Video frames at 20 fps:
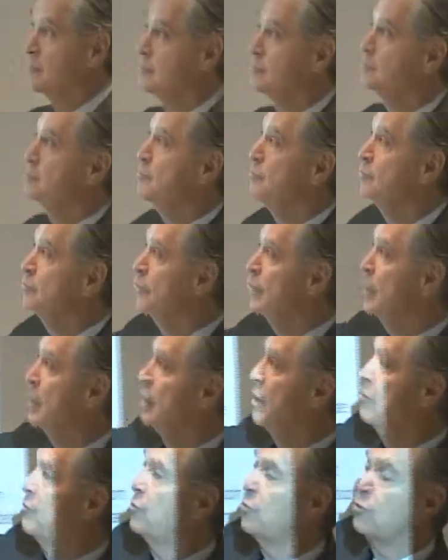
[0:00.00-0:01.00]
is,
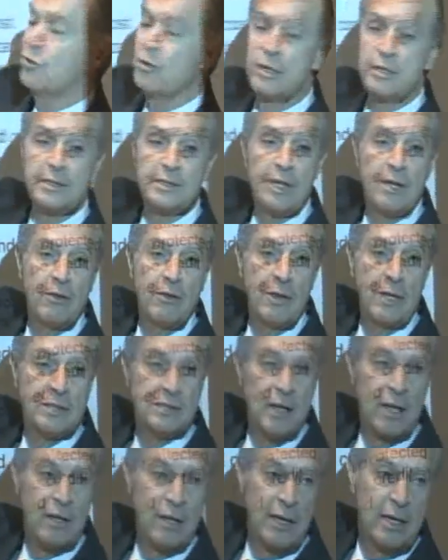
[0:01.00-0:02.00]
if you don't understand
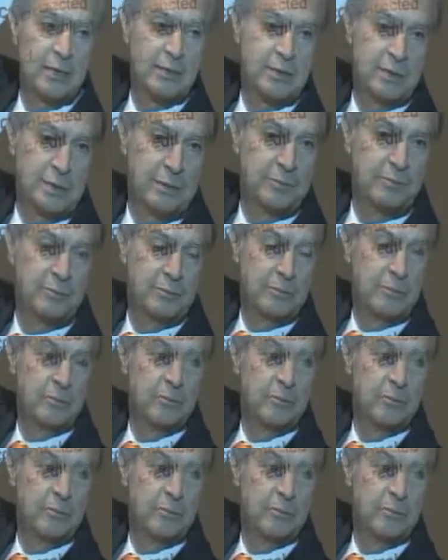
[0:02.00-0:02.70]
things like this,